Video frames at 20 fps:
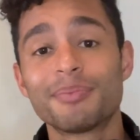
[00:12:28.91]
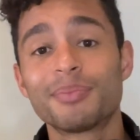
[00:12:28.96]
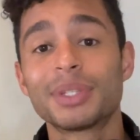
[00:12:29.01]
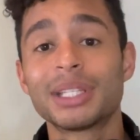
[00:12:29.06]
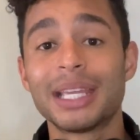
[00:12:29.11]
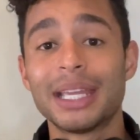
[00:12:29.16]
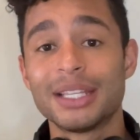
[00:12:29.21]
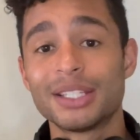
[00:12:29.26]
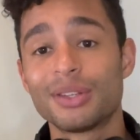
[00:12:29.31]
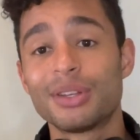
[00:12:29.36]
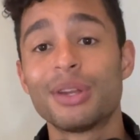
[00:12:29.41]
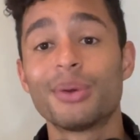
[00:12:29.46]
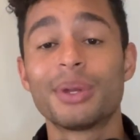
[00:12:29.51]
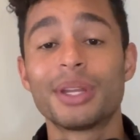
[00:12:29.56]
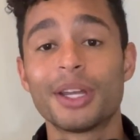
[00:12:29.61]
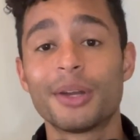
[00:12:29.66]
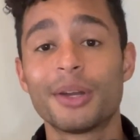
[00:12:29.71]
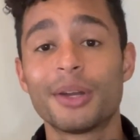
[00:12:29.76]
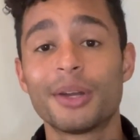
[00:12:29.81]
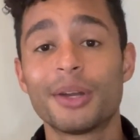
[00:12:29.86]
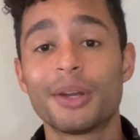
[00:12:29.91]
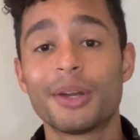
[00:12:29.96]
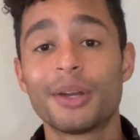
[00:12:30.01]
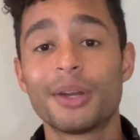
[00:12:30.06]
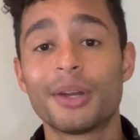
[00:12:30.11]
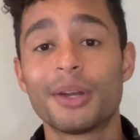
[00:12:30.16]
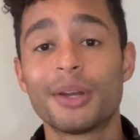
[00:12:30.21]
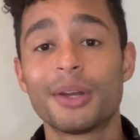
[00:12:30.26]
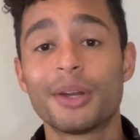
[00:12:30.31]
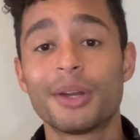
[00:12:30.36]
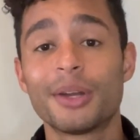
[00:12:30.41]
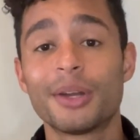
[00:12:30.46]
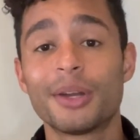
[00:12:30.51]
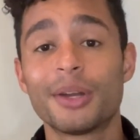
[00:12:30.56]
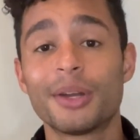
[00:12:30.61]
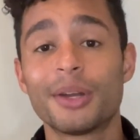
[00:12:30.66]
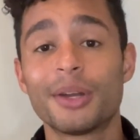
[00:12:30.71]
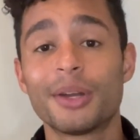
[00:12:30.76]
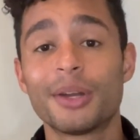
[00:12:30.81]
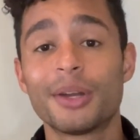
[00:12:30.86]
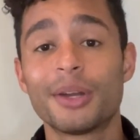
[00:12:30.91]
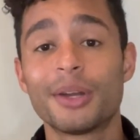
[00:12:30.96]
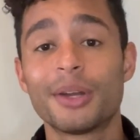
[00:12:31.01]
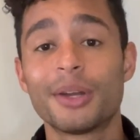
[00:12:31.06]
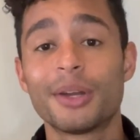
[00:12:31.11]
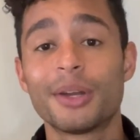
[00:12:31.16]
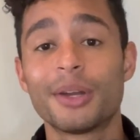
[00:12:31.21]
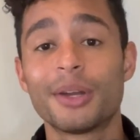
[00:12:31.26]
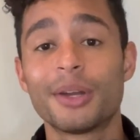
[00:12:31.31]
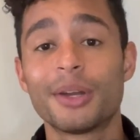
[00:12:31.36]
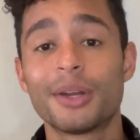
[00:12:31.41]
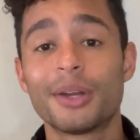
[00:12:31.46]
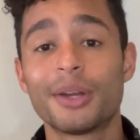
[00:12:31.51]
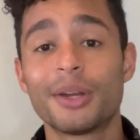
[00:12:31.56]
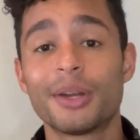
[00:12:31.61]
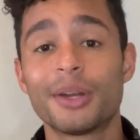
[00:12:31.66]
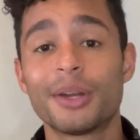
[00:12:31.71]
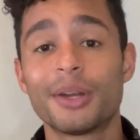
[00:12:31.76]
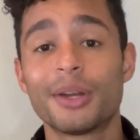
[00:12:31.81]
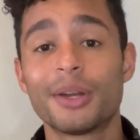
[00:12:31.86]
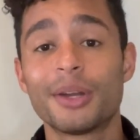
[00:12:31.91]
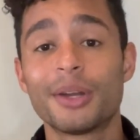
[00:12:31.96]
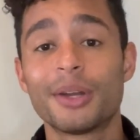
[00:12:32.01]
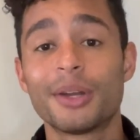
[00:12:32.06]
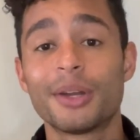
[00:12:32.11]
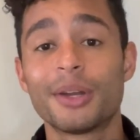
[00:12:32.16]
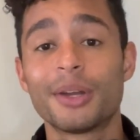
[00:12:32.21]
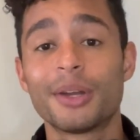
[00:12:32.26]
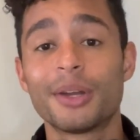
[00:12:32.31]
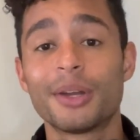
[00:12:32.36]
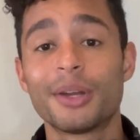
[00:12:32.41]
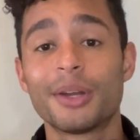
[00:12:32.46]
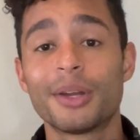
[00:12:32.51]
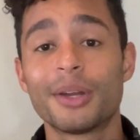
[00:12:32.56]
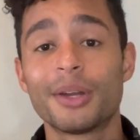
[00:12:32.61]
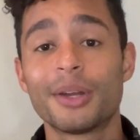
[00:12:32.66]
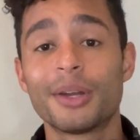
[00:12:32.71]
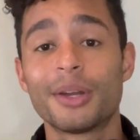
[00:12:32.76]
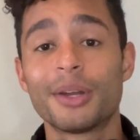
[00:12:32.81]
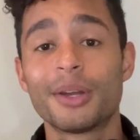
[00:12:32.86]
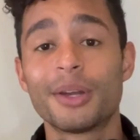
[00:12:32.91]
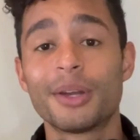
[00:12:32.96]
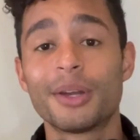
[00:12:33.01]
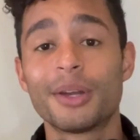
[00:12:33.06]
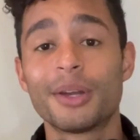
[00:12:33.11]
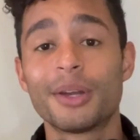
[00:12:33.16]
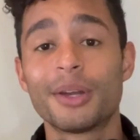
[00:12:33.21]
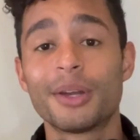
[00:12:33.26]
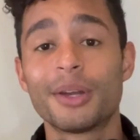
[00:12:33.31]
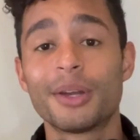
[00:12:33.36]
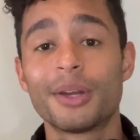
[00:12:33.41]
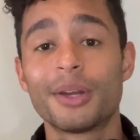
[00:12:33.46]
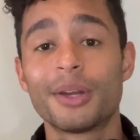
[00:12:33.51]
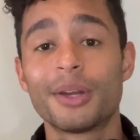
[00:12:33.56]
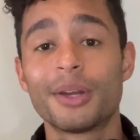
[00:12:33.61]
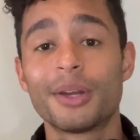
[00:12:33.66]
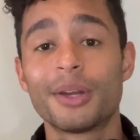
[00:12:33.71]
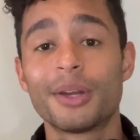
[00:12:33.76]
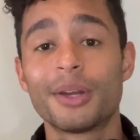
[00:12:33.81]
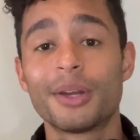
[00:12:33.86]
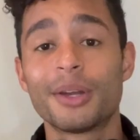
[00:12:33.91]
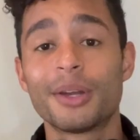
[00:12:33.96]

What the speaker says: Okay, so here we go. As I previously mentioned, I'm using Logic Pro for all of this. So I'm going to open up my track,